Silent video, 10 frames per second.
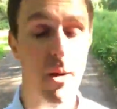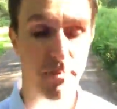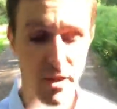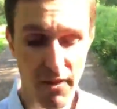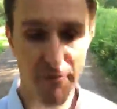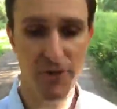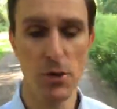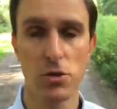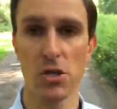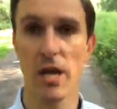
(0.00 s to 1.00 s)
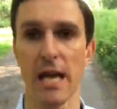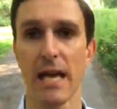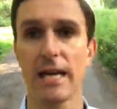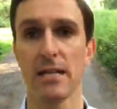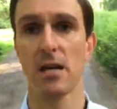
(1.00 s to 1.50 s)
but the future
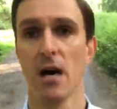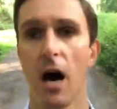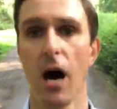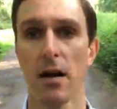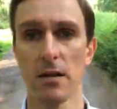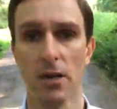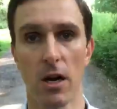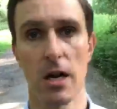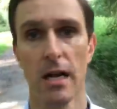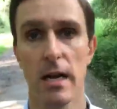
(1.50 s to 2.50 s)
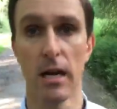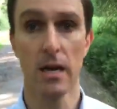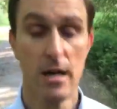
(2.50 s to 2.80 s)
is unclear.